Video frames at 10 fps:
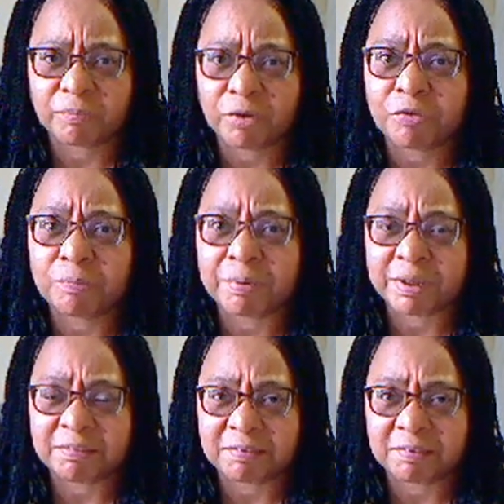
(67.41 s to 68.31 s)
or a
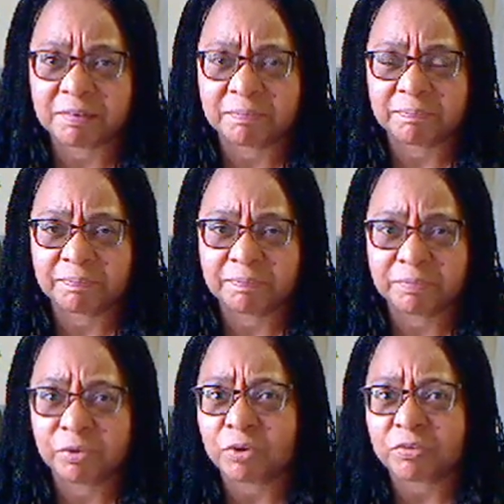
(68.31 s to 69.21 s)
bus,
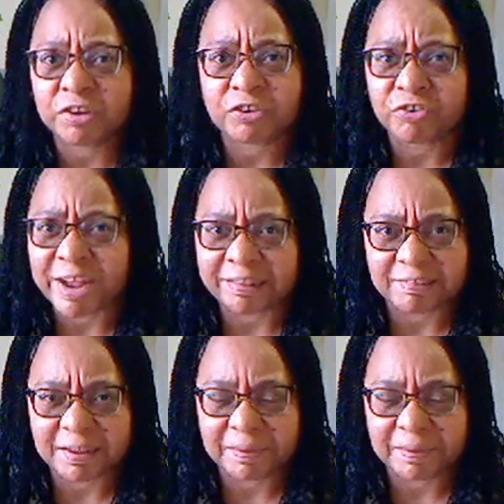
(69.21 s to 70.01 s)
New York City Transit,